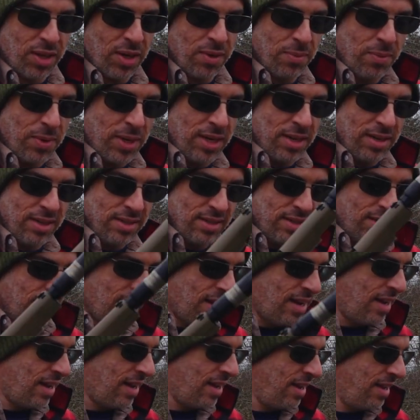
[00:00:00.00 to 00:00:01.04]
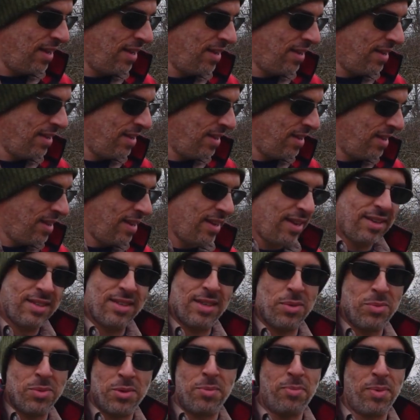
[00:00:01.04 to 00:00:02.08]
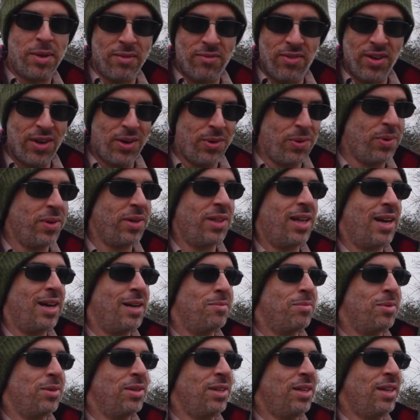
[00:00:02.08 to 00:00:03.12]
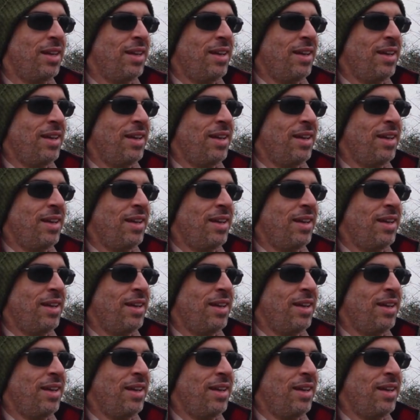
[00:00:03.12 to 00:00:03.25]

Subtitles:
What else? It seems to be very reliable.